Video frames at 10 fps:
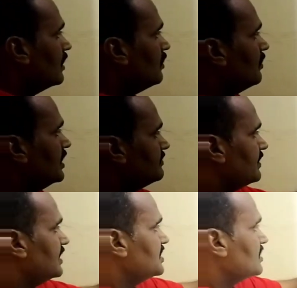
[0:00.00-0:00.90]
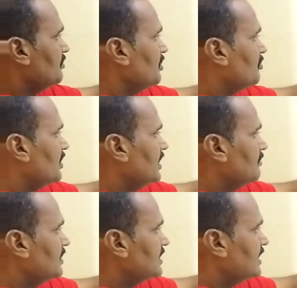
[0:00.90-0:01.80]
Now as far as the summing point
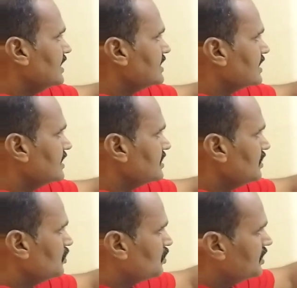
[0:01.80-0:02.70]
number 3 is concerned,